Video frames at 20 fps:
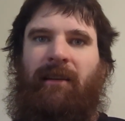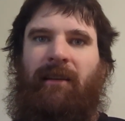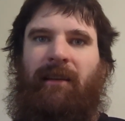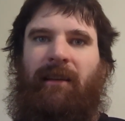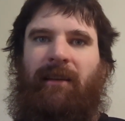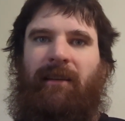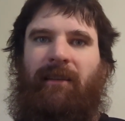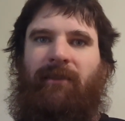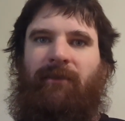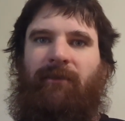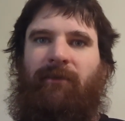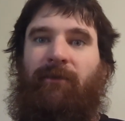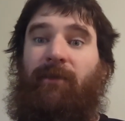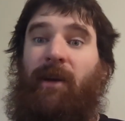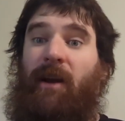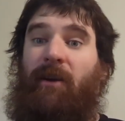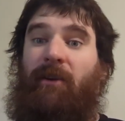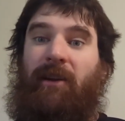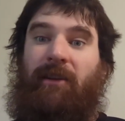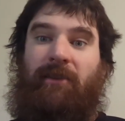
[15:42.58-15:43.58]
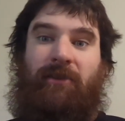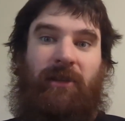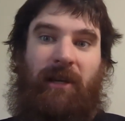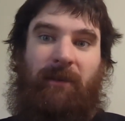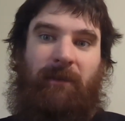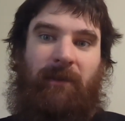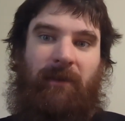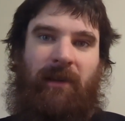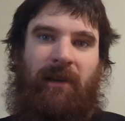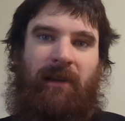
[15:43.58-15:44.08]
is very
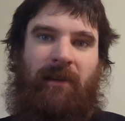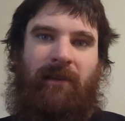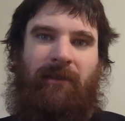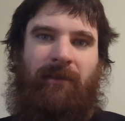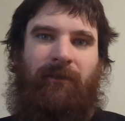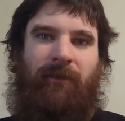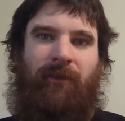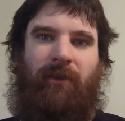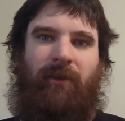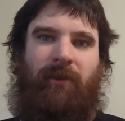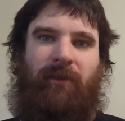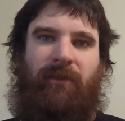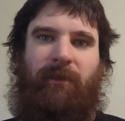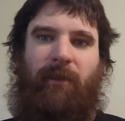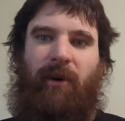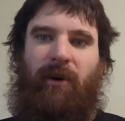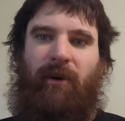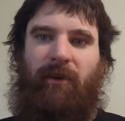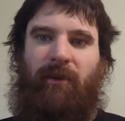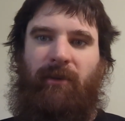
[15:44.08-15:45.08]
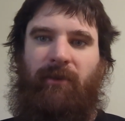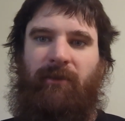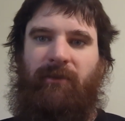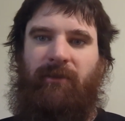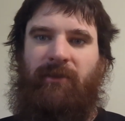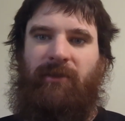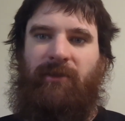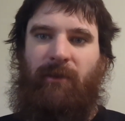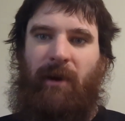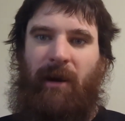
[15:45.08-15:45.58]
cheap for small
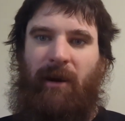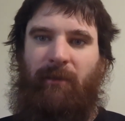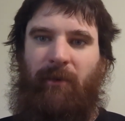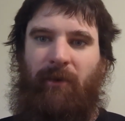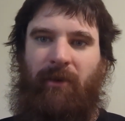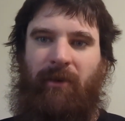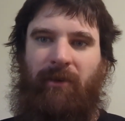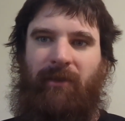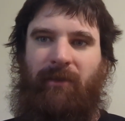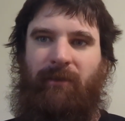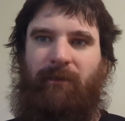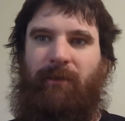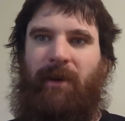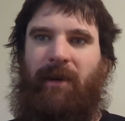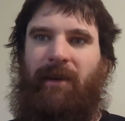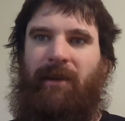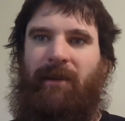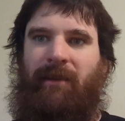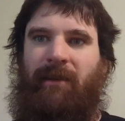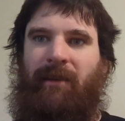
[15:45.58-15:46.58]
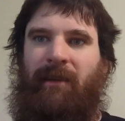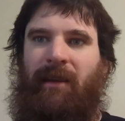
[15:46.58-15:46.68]
square boards, but